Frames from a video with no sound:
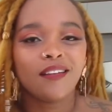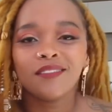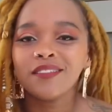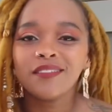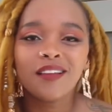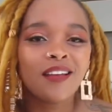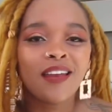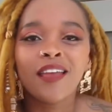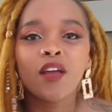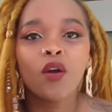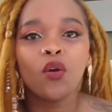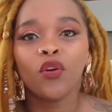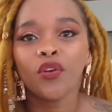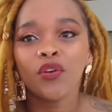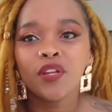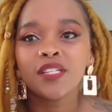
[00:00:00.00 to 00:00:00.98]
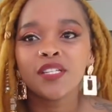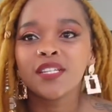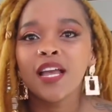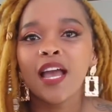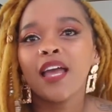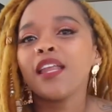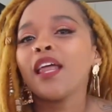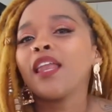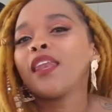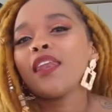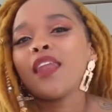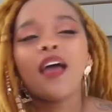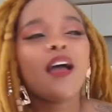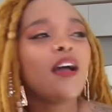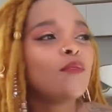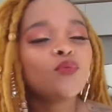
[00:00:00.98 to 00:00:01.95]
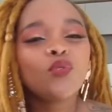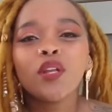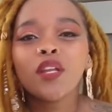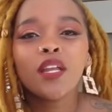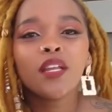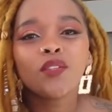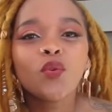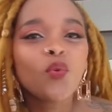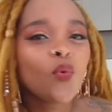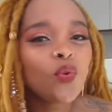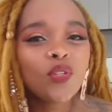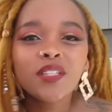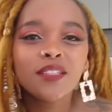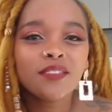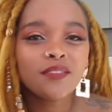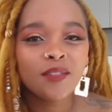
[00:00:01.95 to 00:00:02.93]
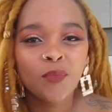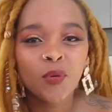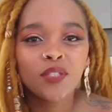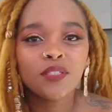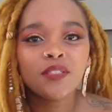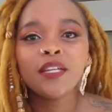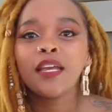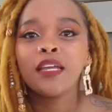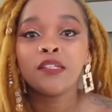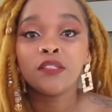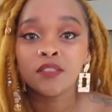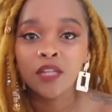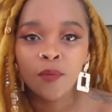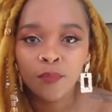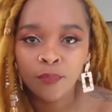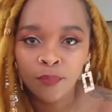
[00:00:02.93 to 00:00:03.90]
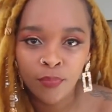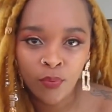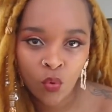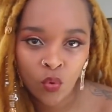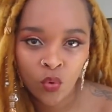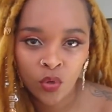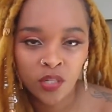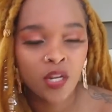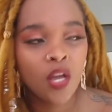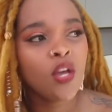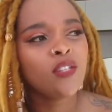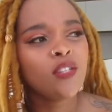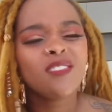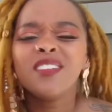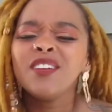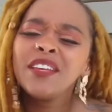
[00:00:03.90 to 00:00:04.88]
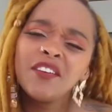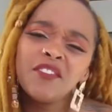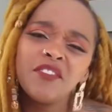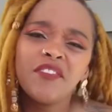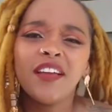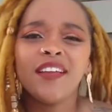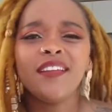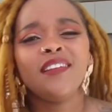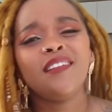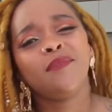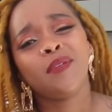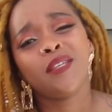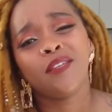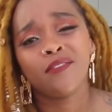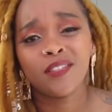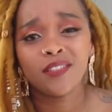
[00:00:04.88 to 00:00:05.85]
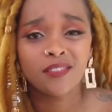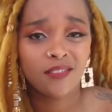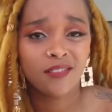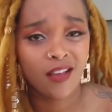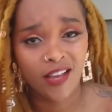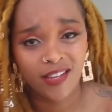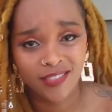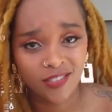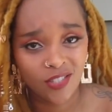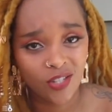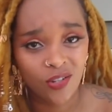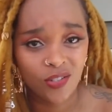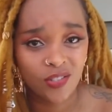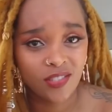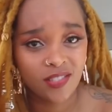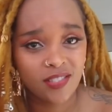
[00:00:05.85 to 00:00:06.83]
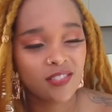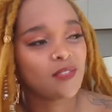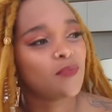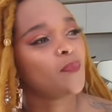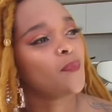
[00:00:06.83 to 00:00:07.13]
I couldn't do it. I'm bored. So, okay, fine. Let me give this guy a chance.